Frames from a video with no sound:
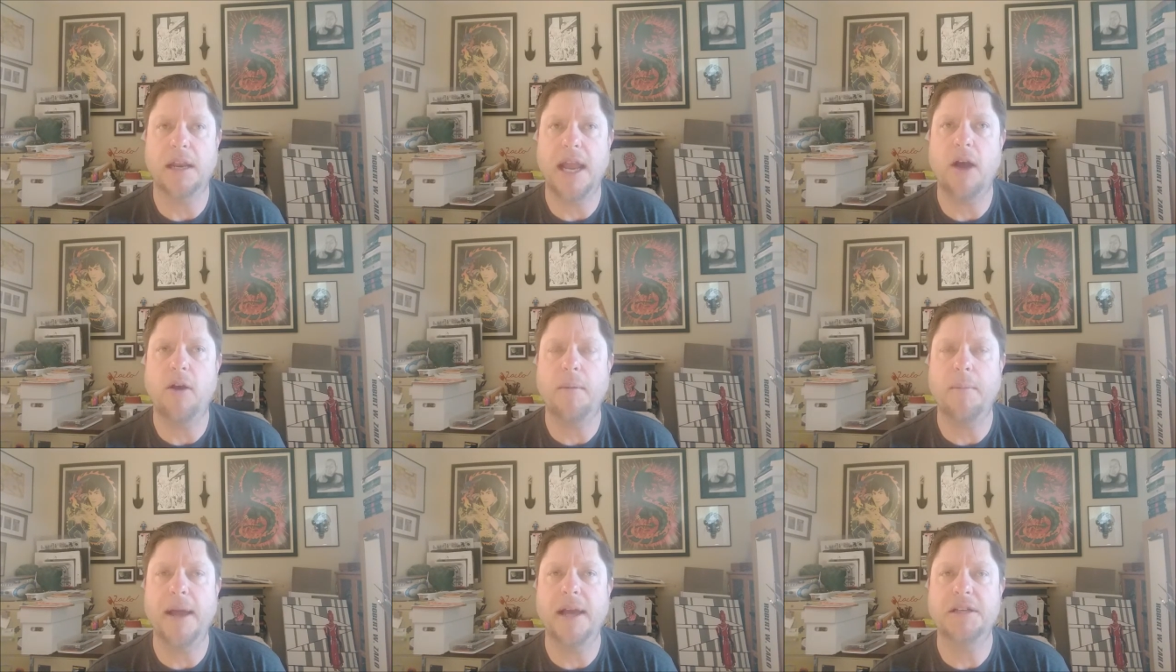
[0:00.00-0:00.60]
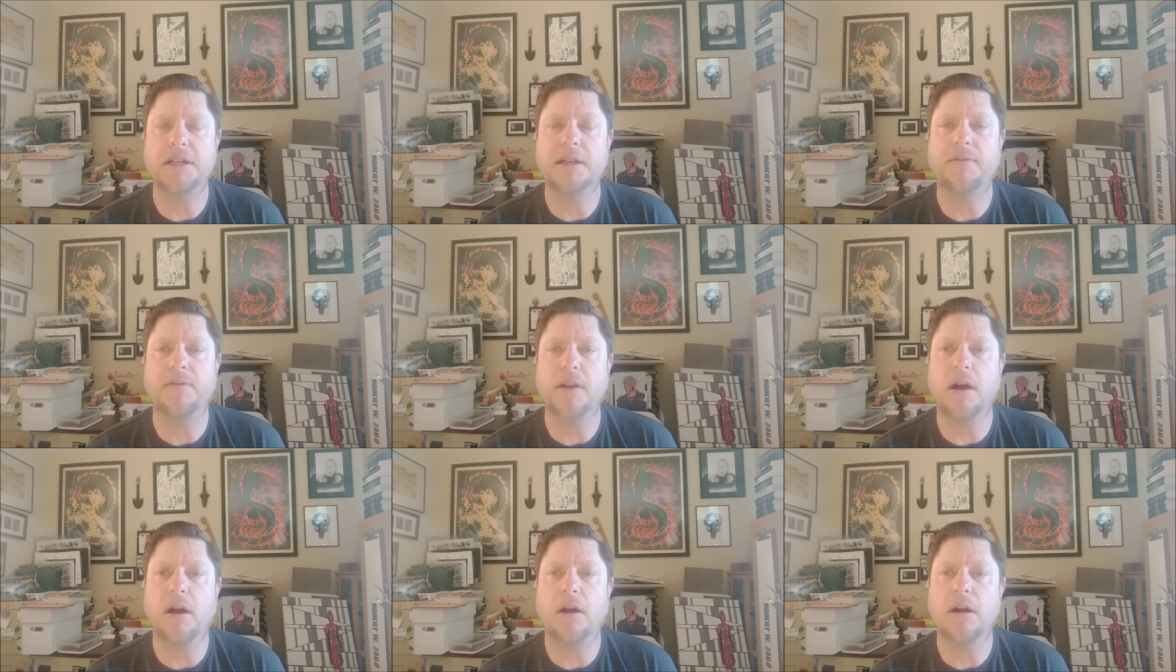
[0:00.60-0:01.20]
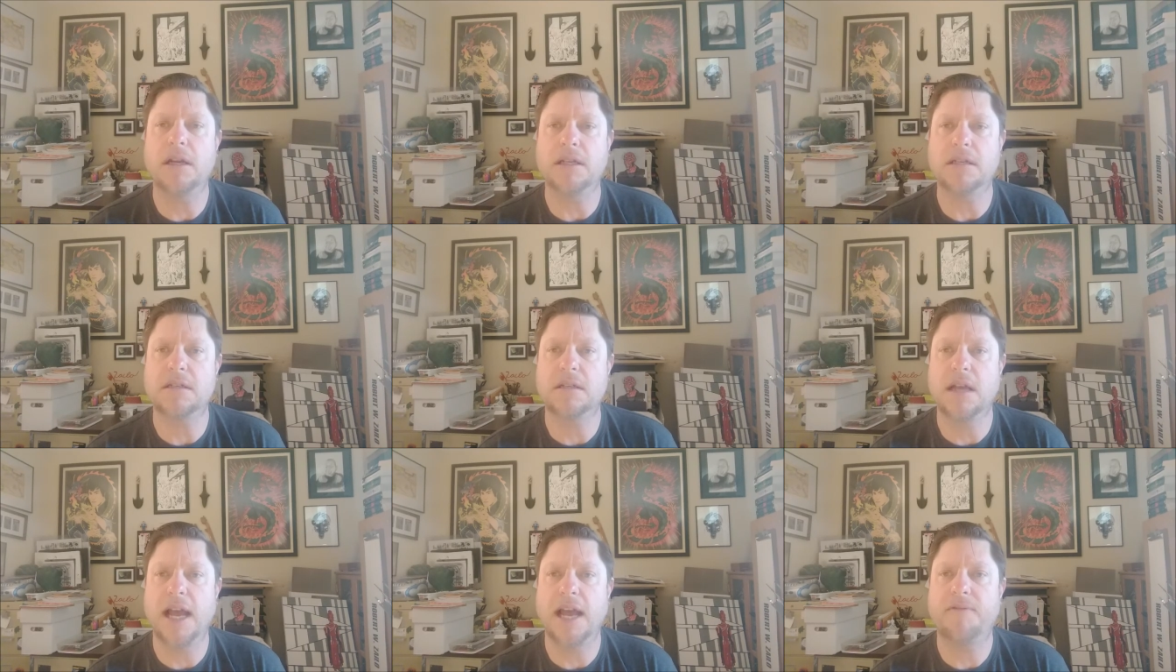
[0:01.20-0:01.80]
Now imagine if the
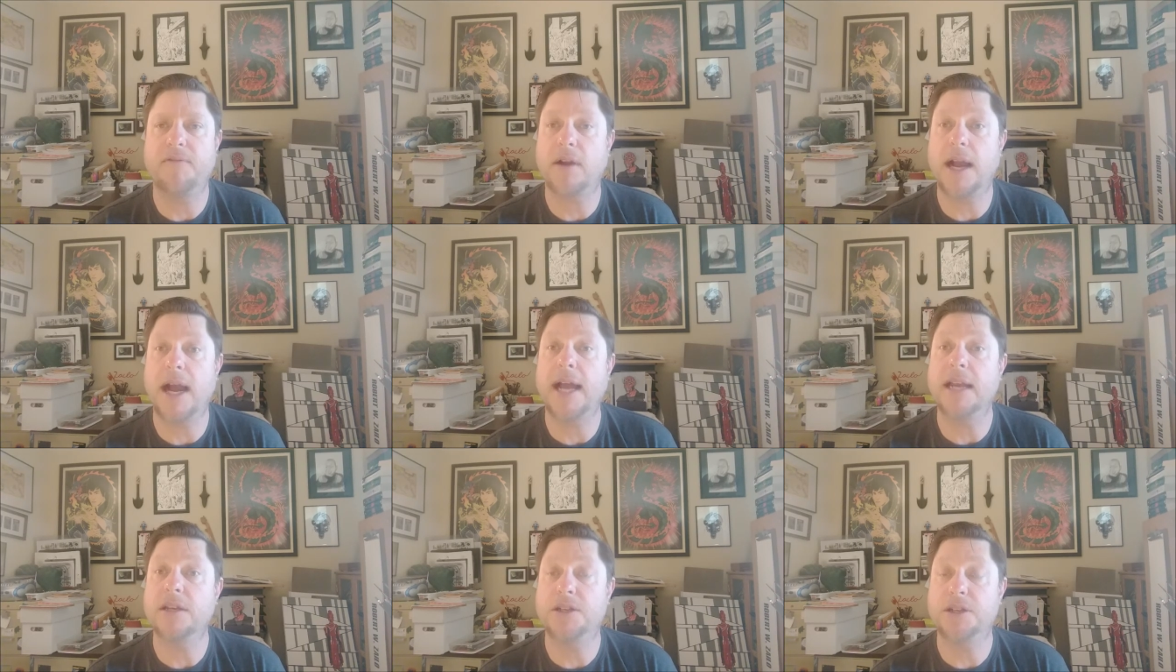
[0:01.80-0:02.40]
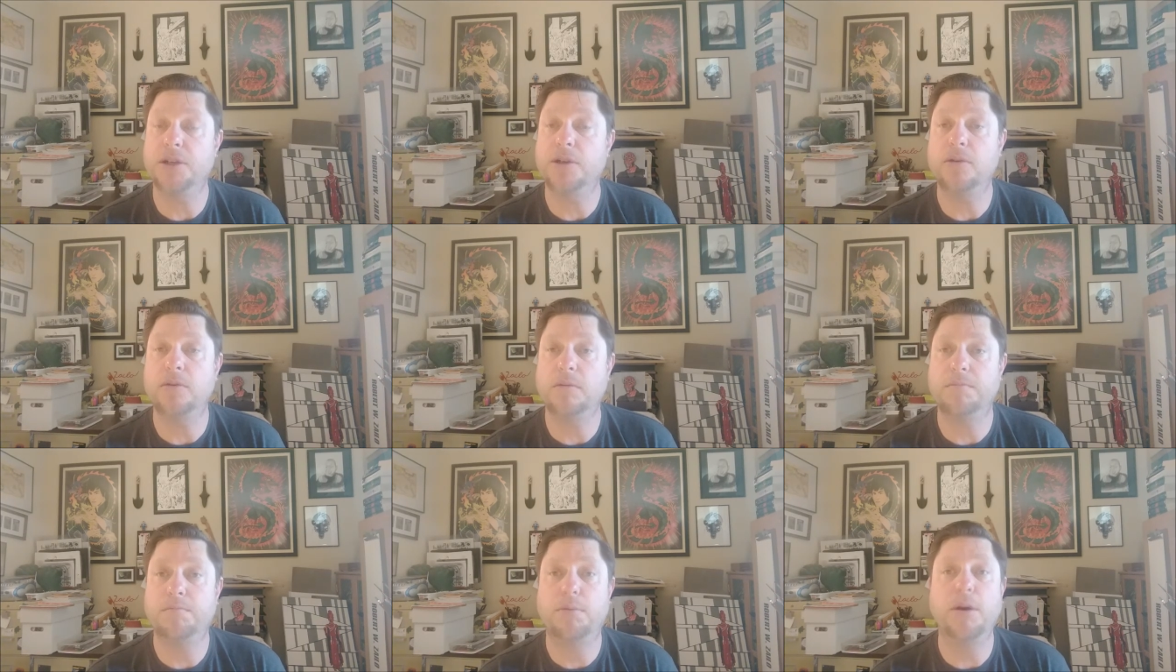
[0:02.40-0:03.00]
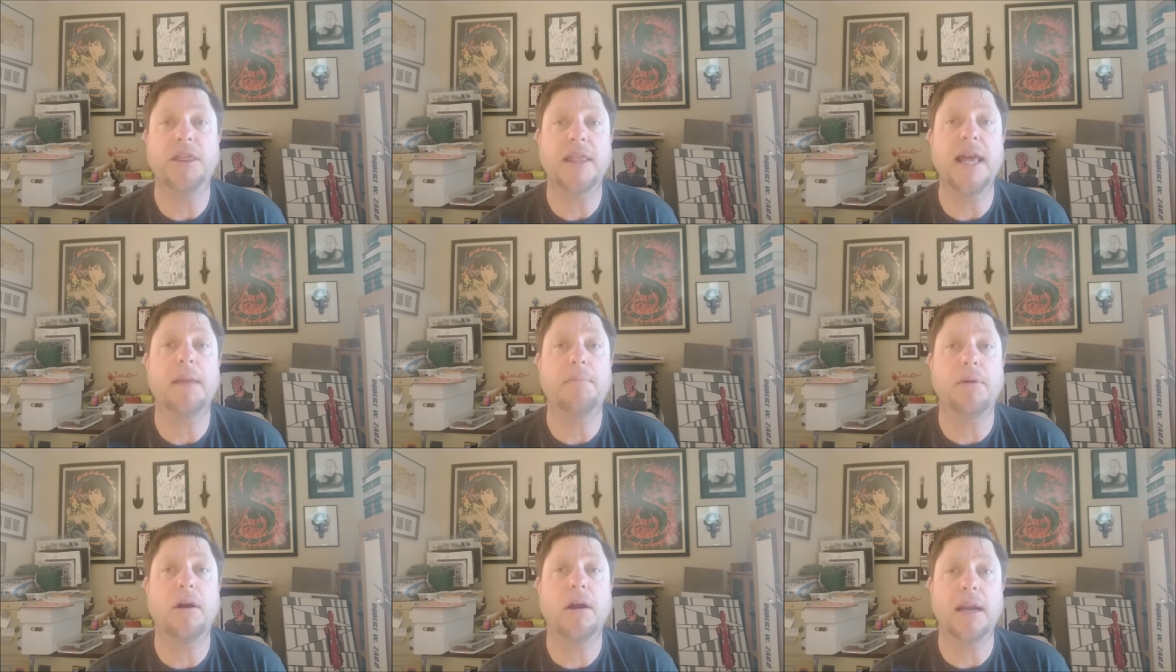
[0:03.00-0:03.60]
artist had forgotten to put
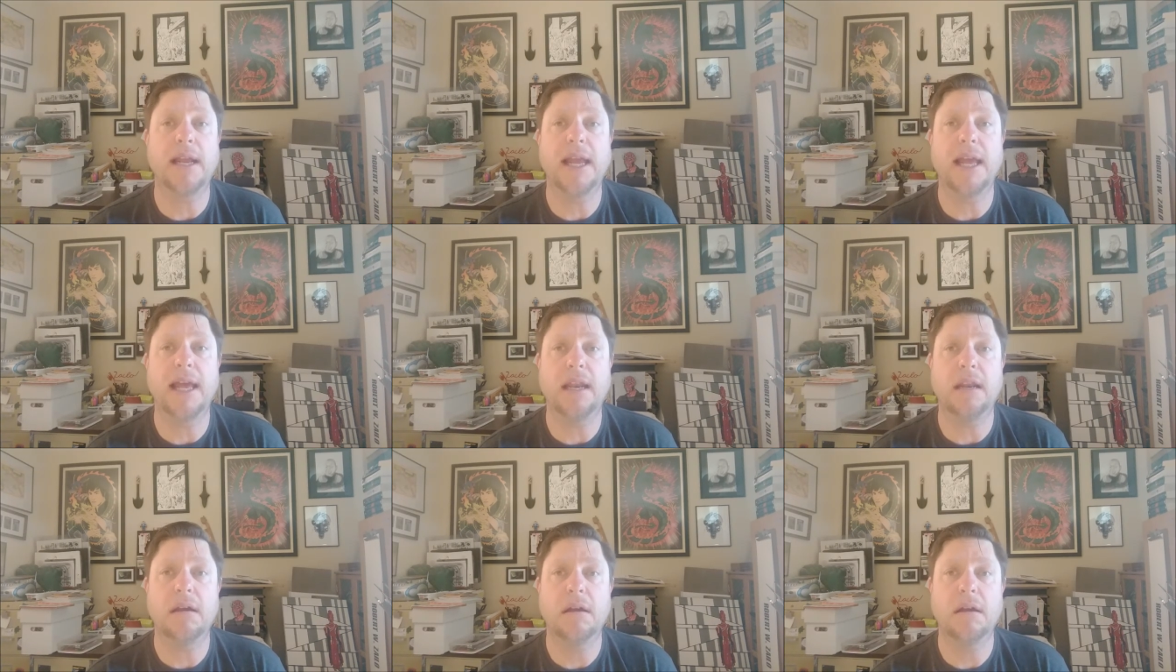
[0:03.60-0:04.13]
that part in.